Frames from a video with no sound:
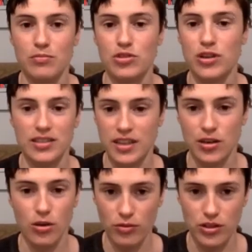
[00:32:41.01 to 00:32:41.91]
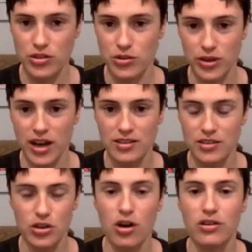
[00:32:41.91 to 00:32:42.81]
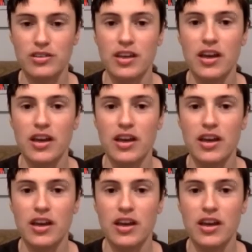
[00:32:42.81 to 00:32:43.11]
translate over to cats and dogs.